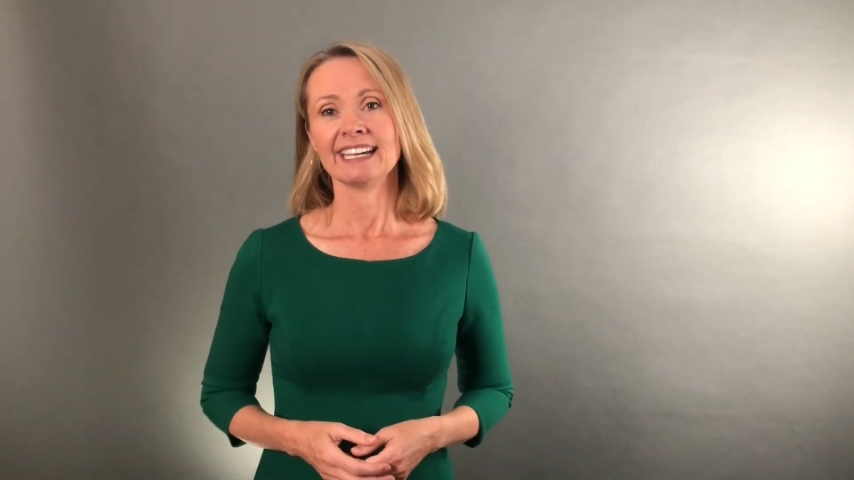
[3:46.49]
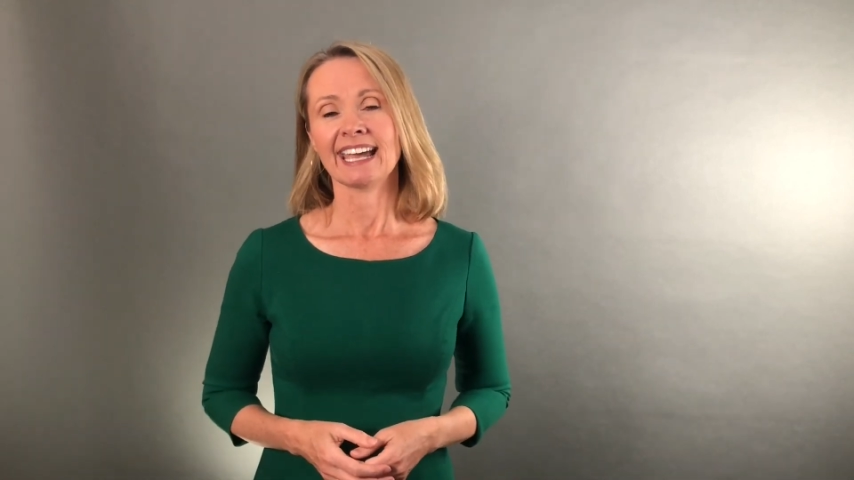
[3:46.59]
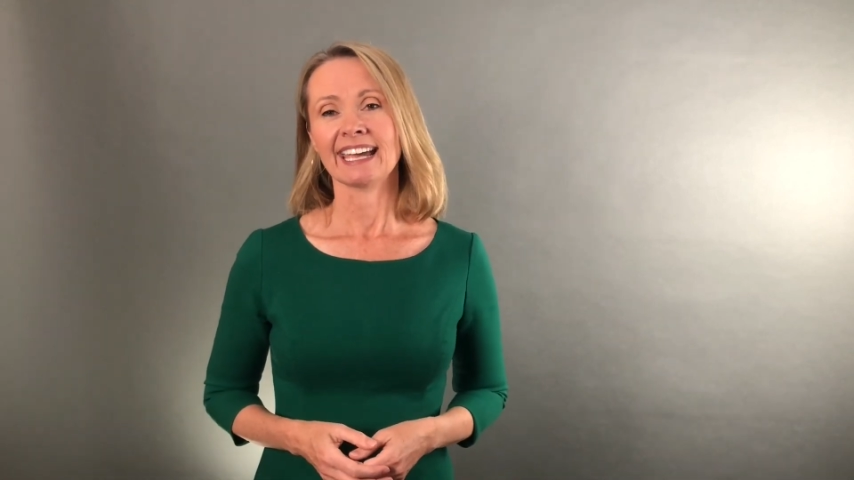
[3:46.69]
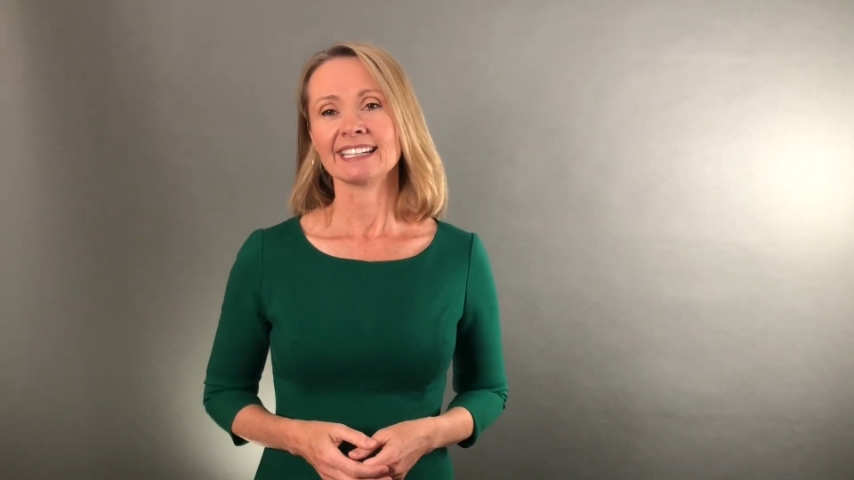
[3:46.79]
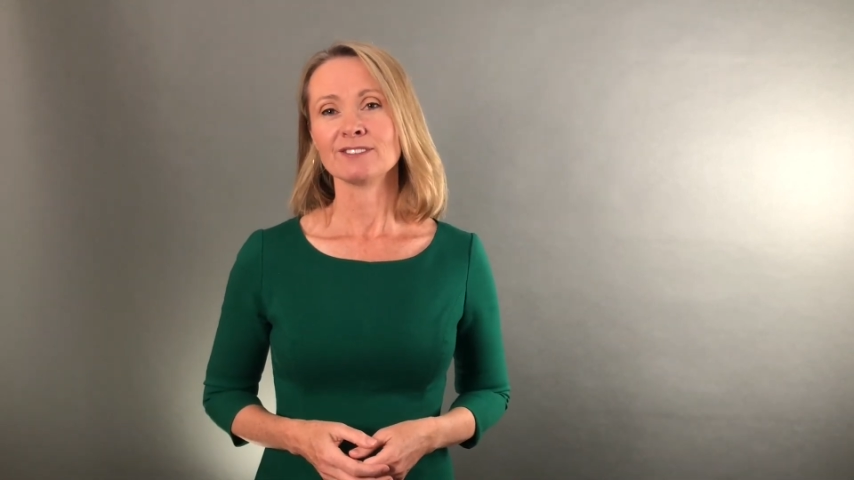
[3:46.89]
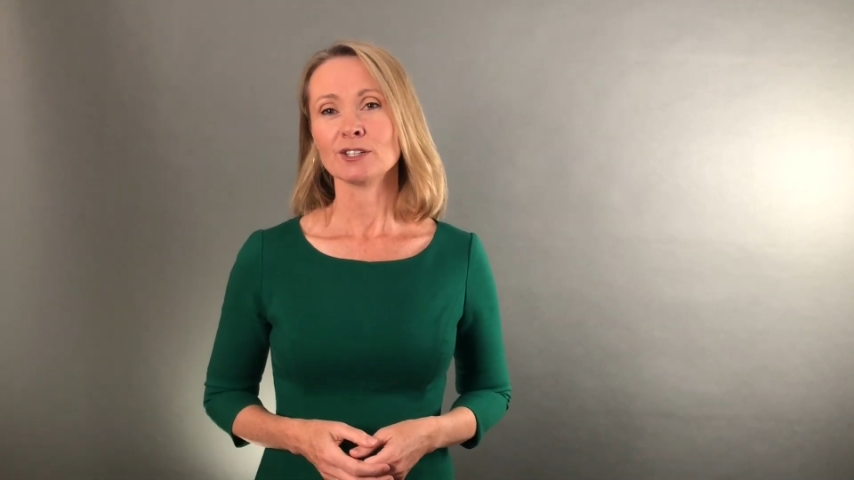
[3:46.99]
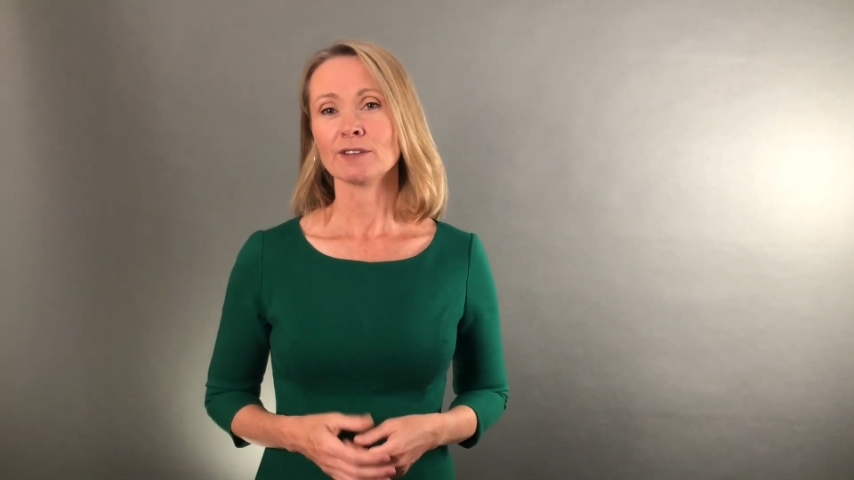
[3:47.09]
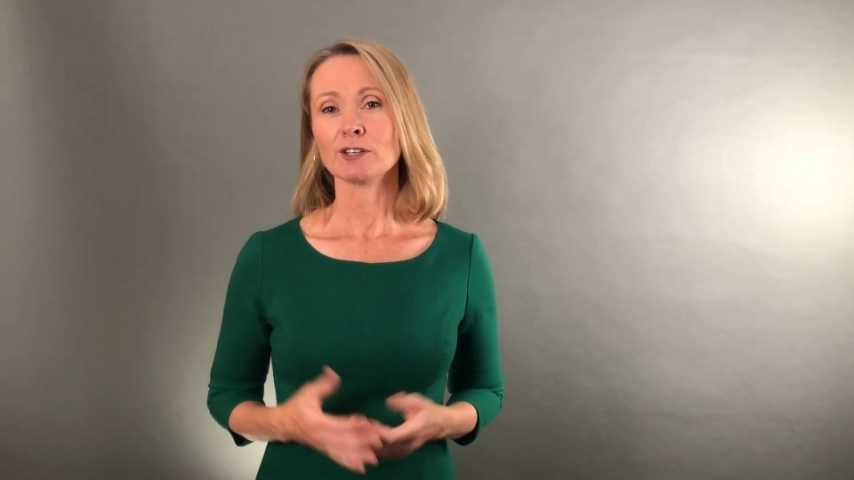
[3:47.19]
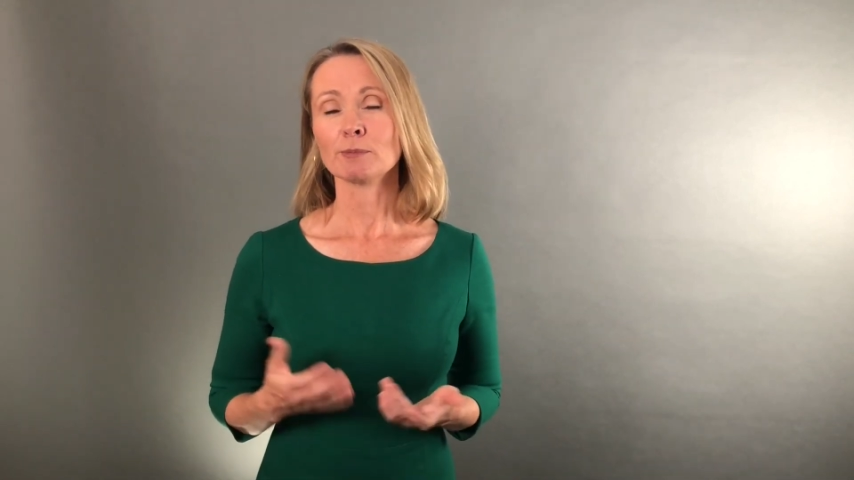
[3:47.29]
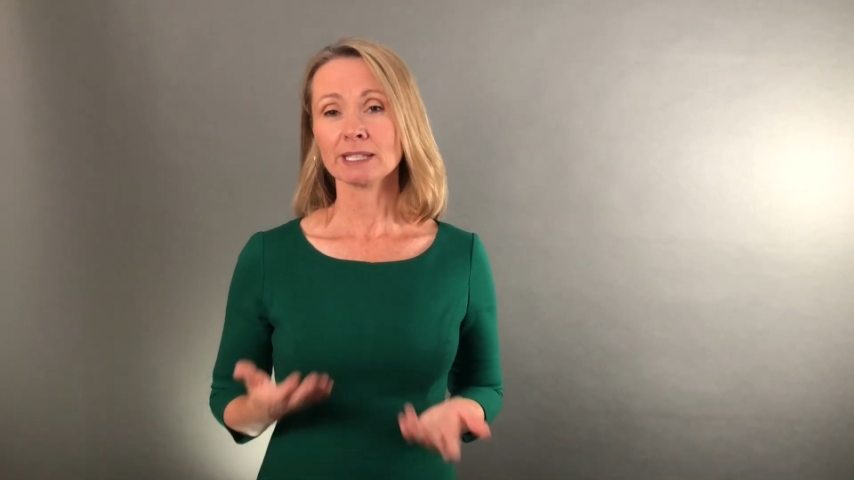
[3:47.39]
And if you
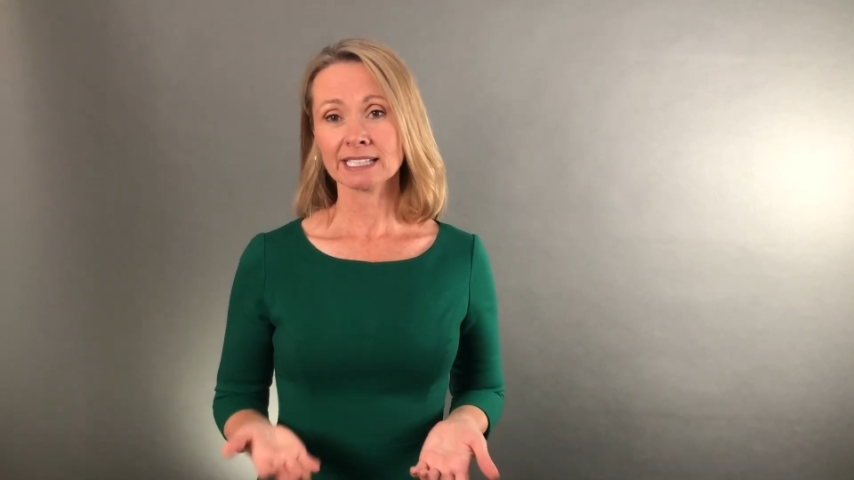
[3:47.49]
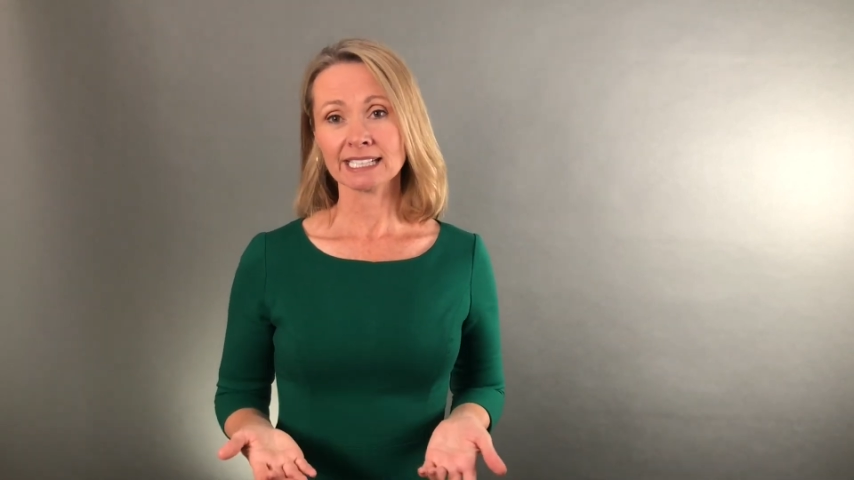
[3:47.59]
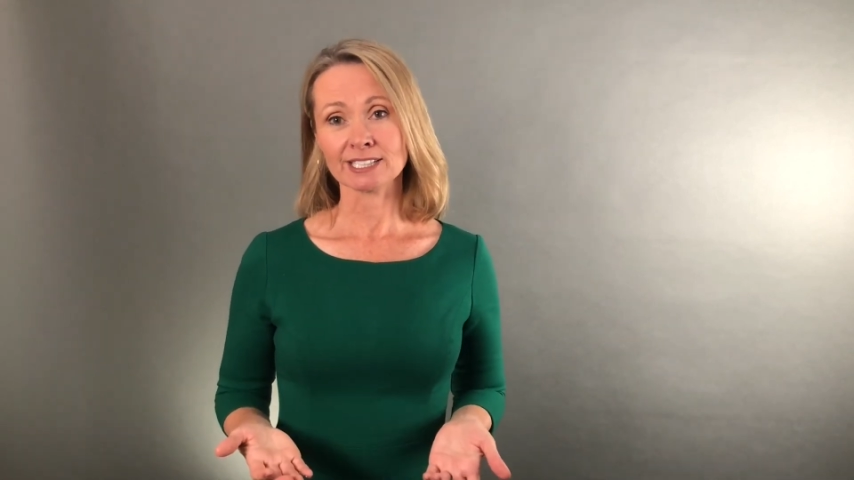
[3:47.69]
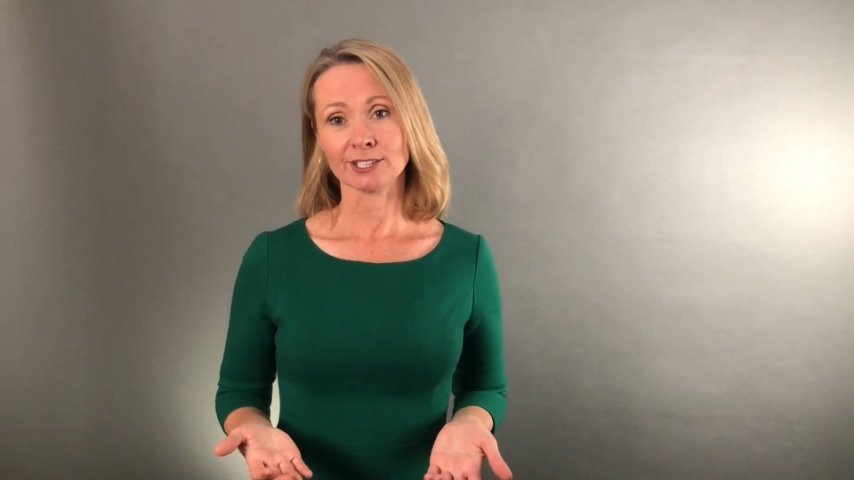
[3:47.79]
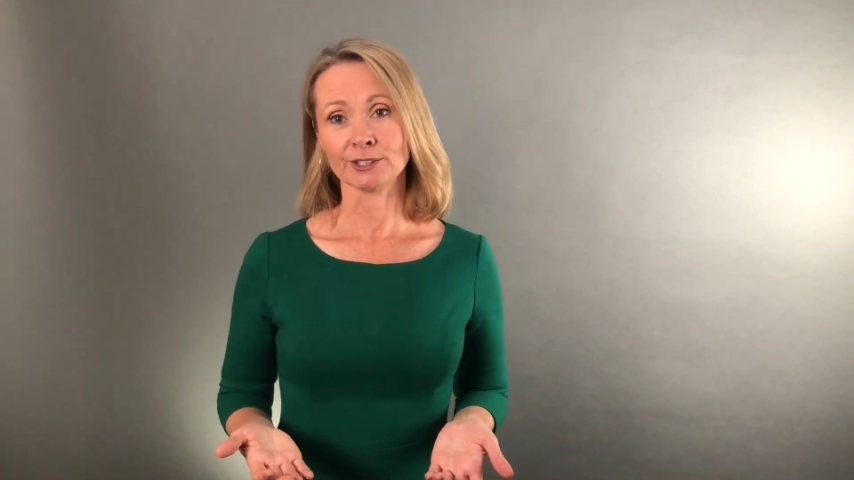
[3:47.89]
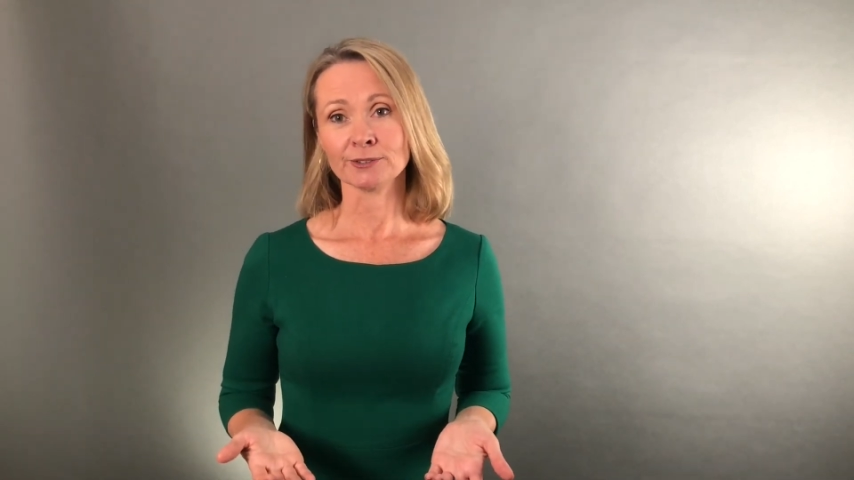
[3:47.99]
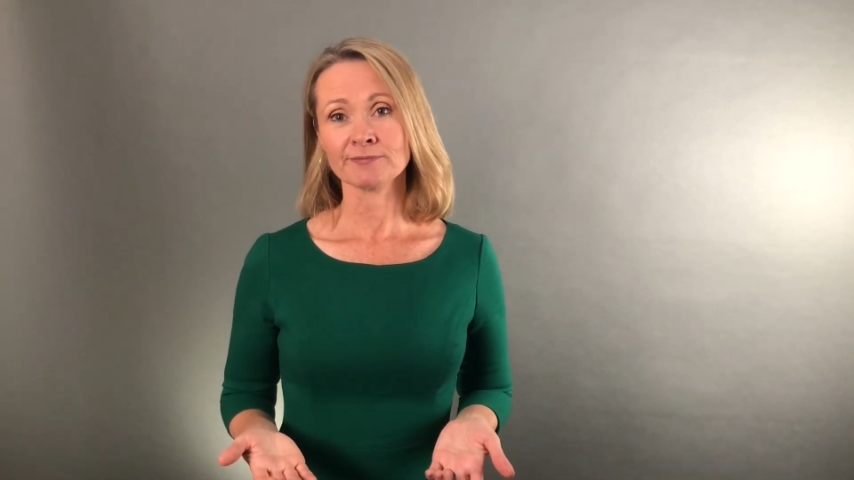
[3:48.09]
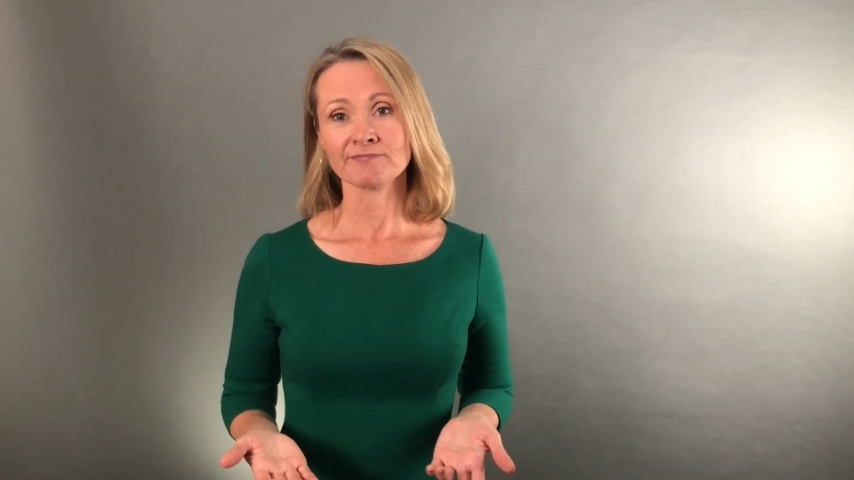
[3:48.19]
have the ability to,